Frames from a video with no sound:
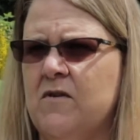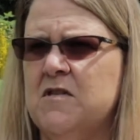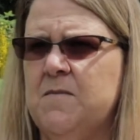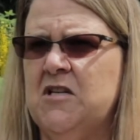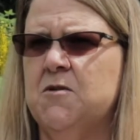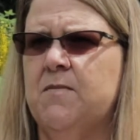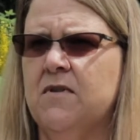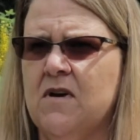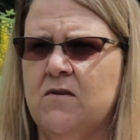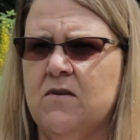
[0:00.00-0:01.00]
the speech
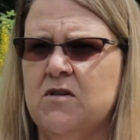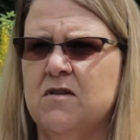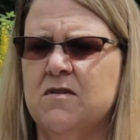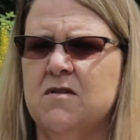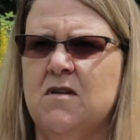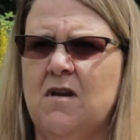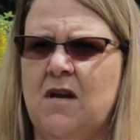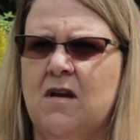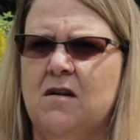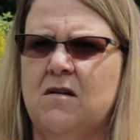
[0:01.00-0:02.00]
pathologists
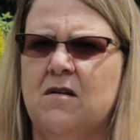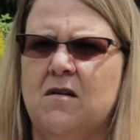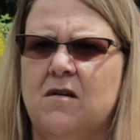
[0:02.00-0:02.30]
and